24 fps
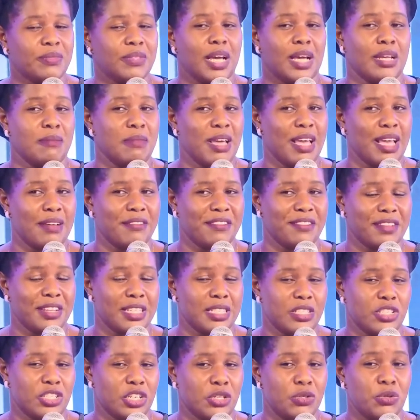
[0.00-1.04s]
I had my
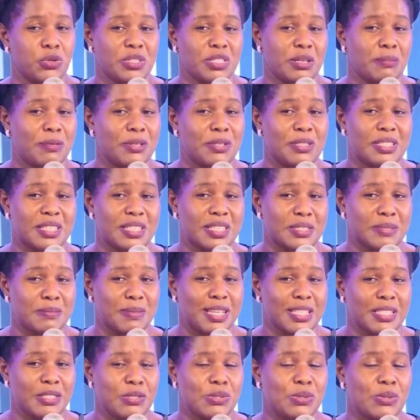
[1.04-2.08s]
first child who was about 6
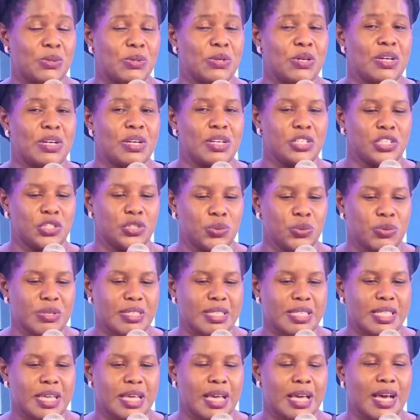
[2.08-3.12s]
months, so she
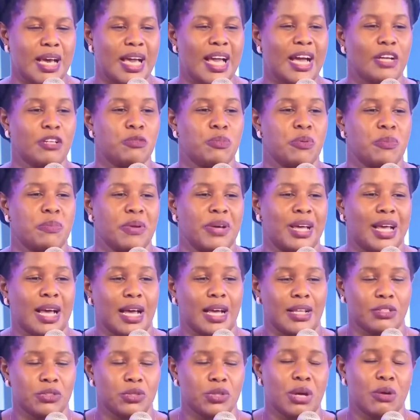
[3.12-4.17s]
was there. I had to prepare.
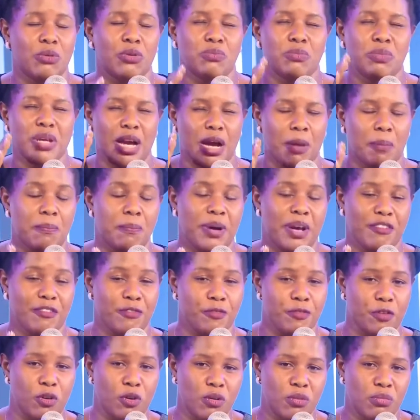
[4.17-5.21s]
So I would be up by
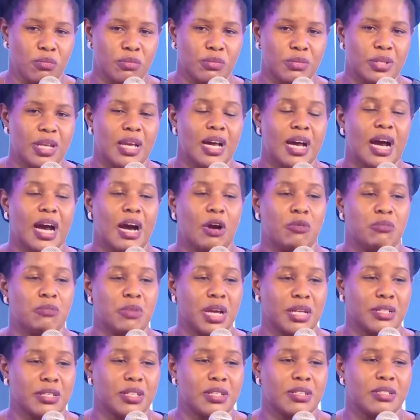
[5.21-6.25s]
4. I would be
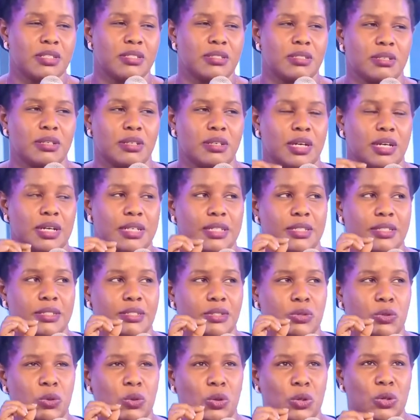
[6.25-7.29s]

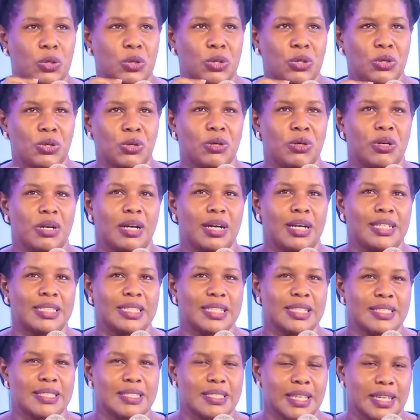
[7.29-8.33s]
at Kololo at
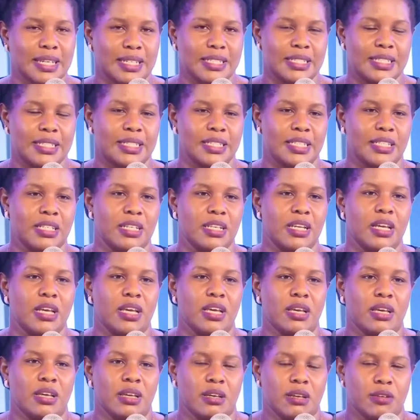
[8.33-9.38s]
exactly
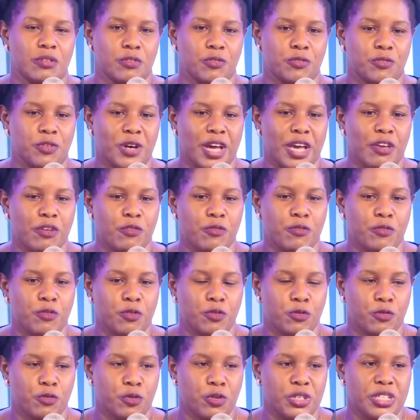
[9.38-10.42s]

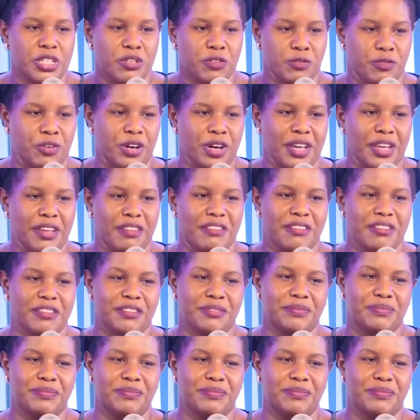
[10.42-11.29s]
5:45.